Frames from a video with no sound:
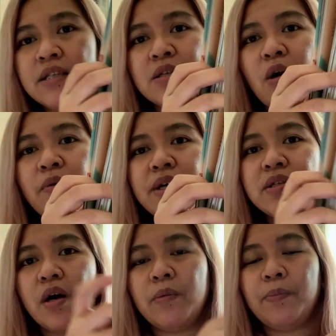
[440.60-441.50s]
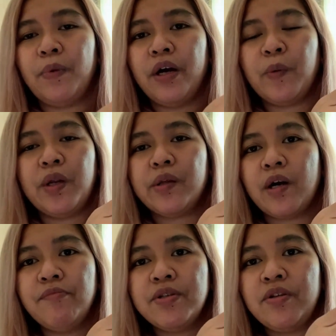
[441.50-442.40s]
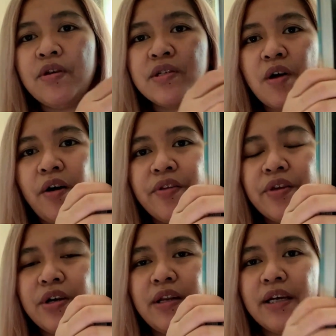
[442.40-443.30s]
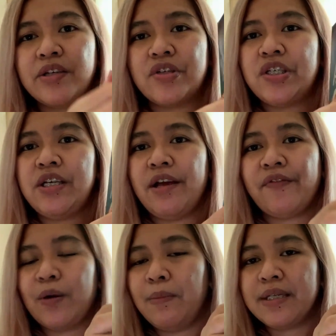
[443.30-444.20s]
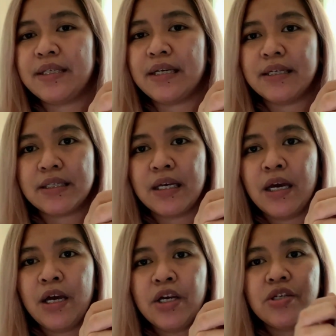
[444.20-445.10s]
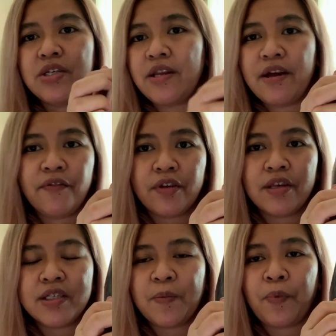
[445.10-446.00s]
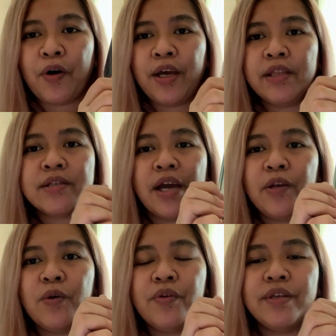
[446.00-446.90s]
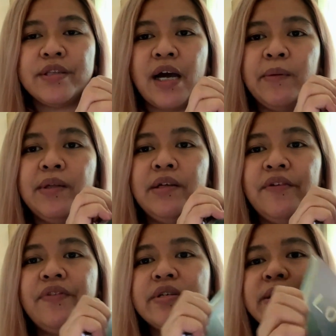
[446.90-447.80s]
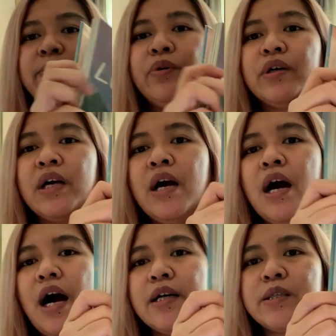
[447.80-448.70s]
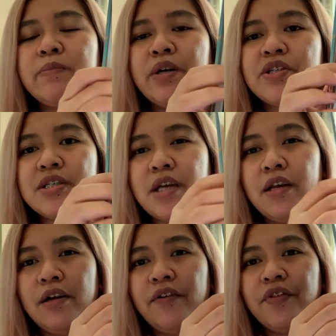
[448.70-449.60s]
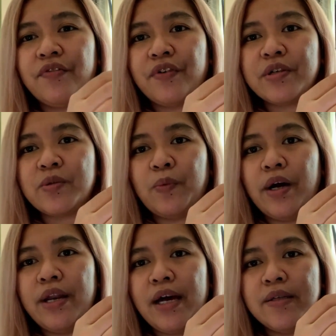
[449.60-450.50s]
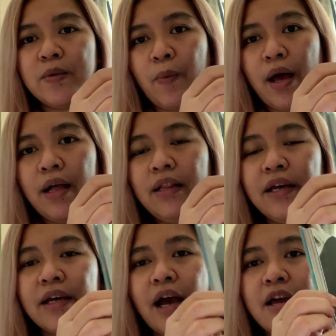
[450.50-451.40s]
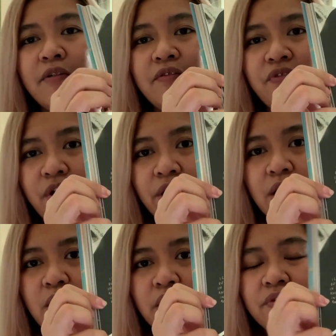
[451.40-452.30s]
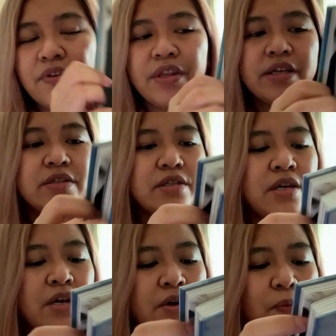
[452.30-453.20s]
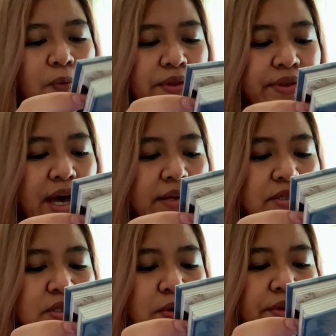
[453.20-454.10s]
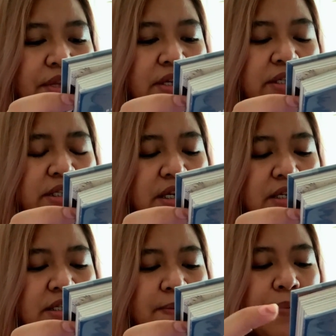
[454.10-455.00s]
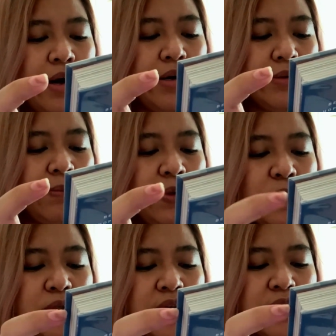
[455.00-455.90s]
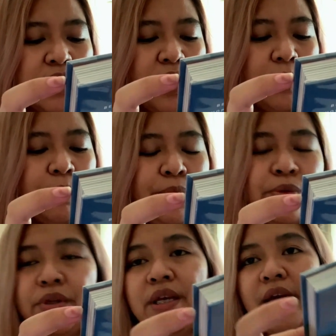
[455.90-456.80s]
It's always on point. When it comes to this author, like she never misses. She never disappoints. I know that I will love this book as much as I love the first one as well. Like, I am very confident with that. So this is about musings on beauty